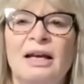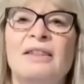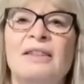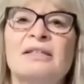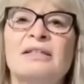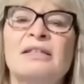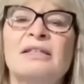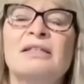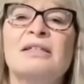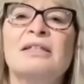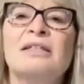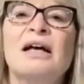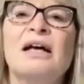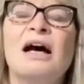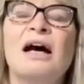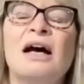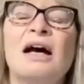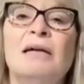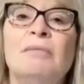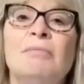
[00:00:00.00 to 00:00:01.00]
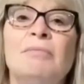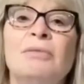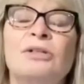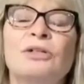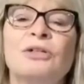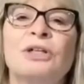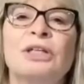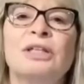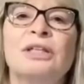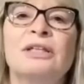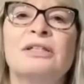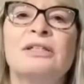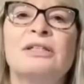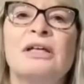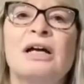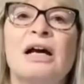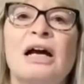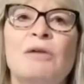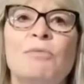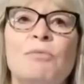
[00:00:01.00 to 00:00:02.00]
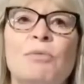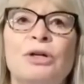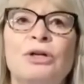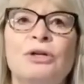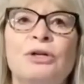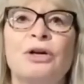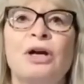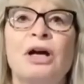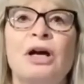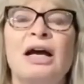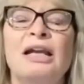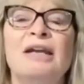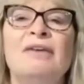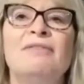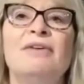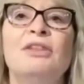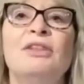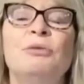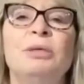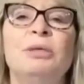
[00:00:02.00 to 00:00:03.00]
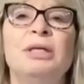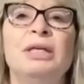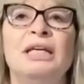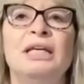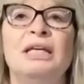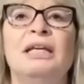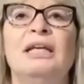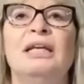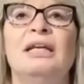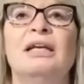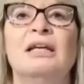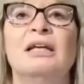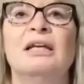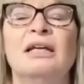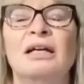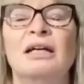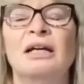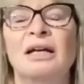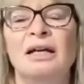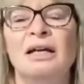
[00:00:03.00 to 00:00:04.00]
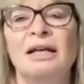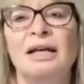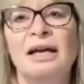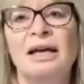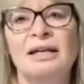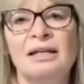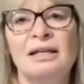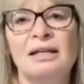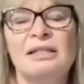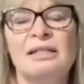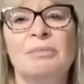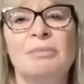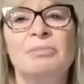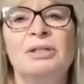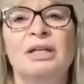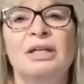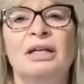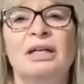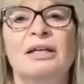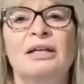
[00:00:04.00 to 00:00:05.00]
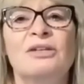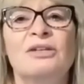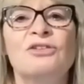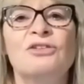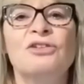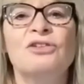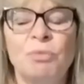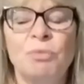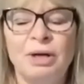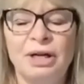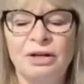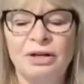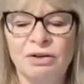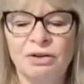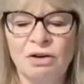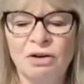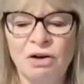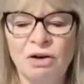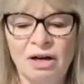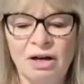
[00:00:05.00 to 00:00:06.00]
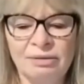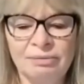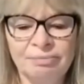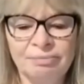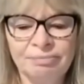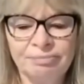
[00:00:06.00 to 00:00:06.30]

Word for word: This is a time during this time when you're kind of at the beginning and accepting is to wait on God.